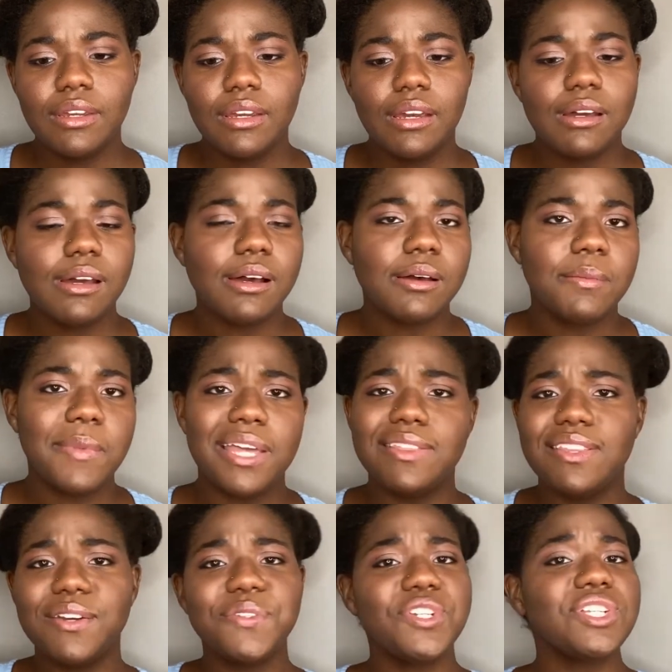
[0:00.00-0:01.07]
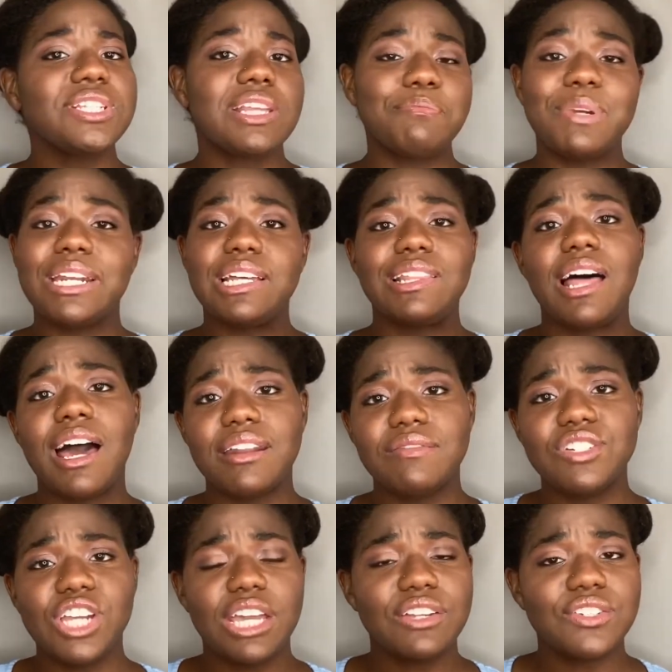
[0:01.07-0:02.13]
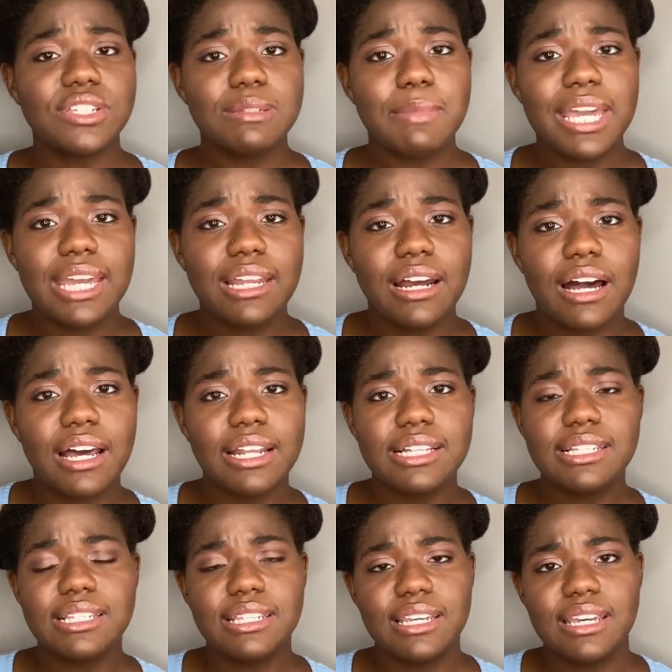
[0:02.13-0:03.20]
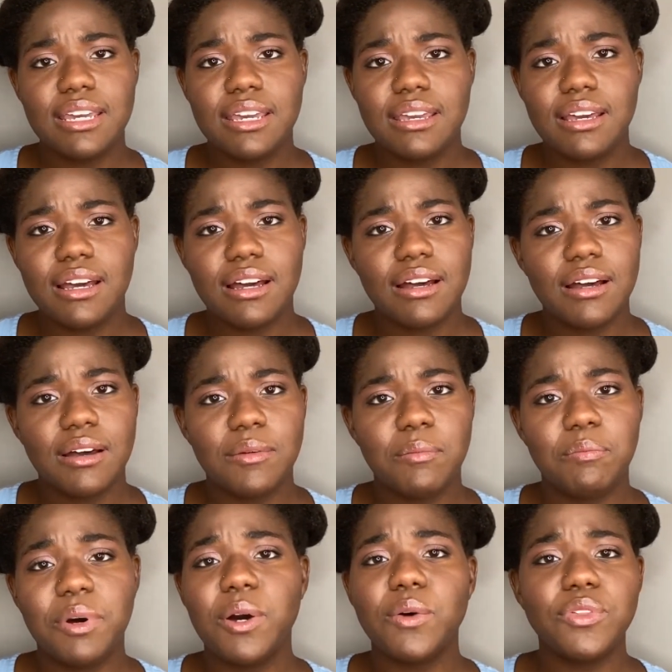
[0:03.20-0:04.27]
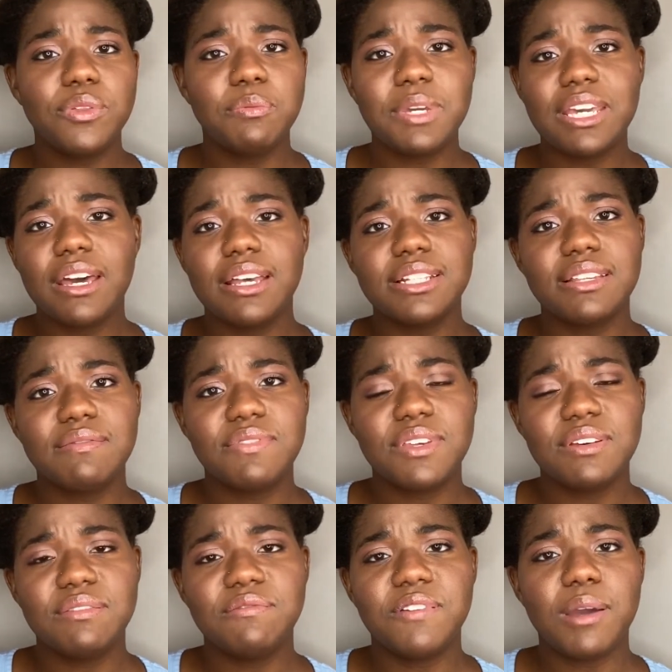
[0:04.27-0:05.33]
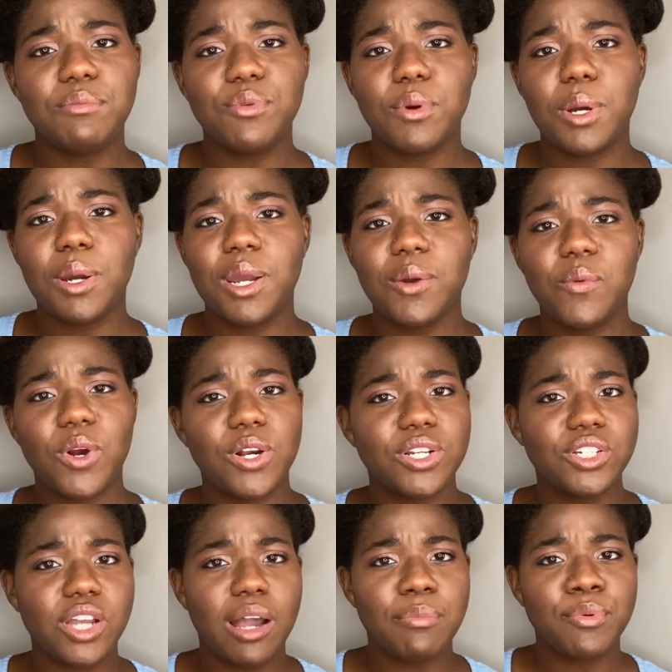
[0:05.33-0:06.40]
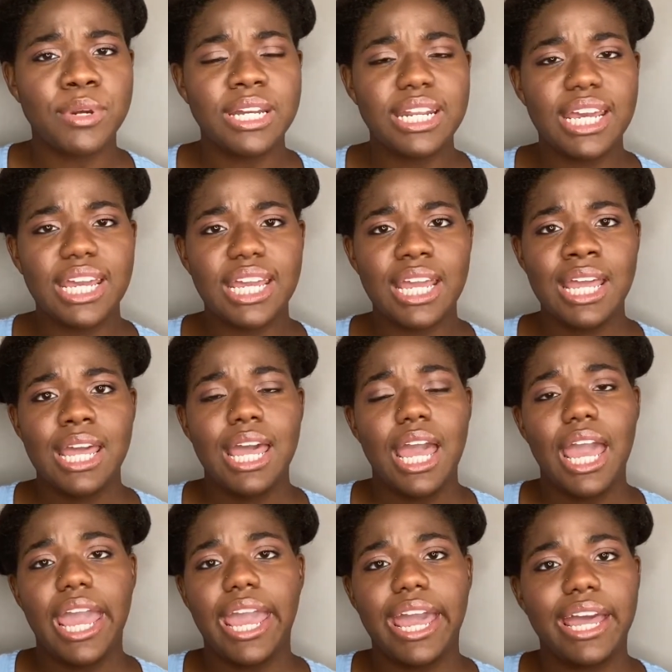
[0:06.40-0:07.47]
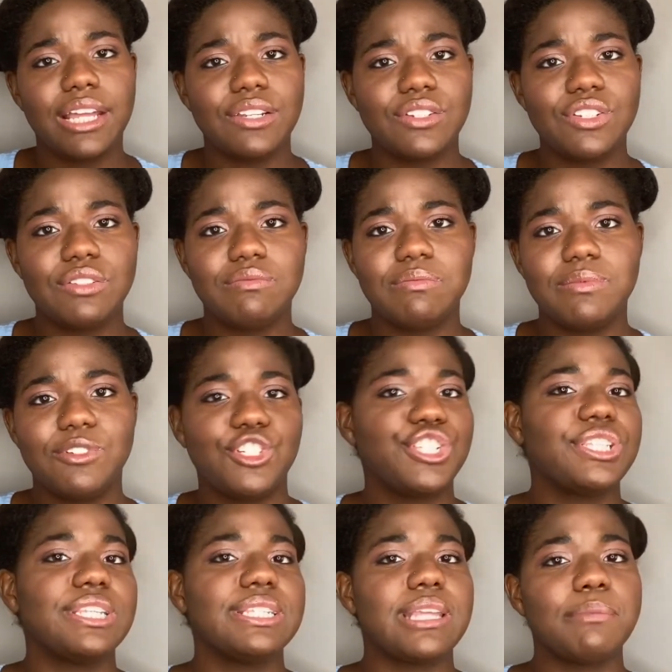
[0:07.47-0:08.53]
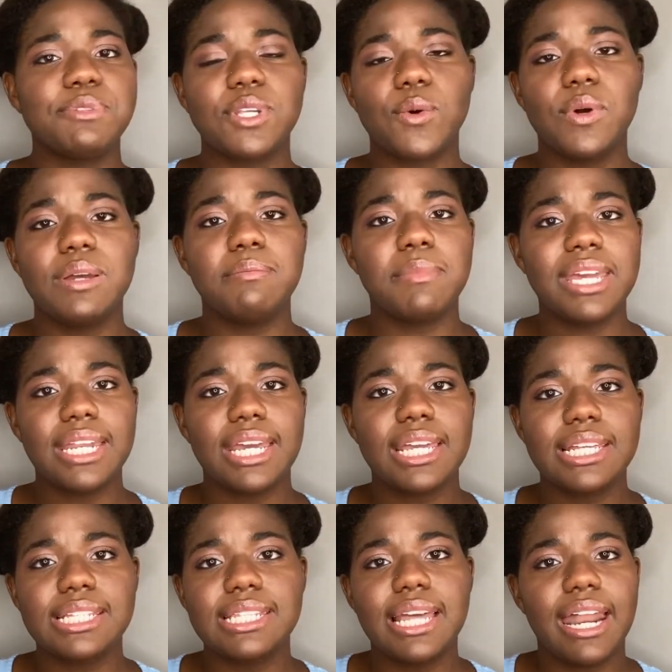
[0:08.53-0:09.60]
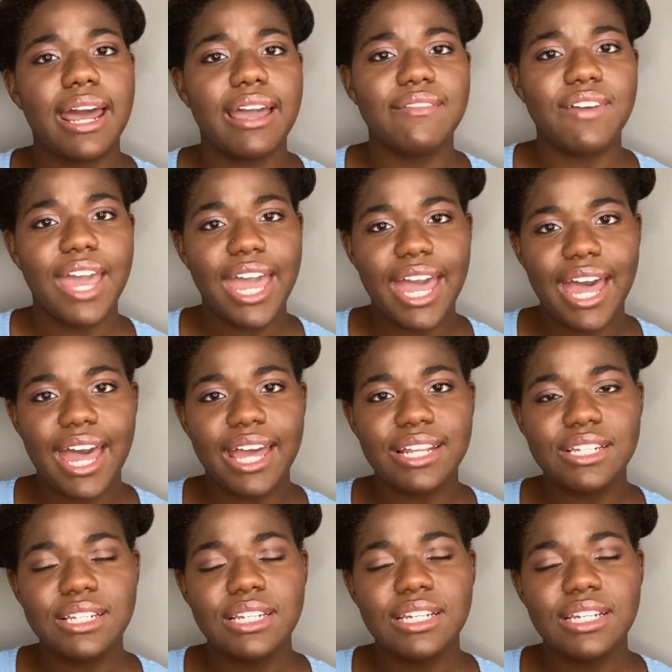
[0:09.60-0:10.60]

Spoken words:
And there's just been a lot of changes made, honestly, both because of the February workshop reading and just the subsequent meetings that I've had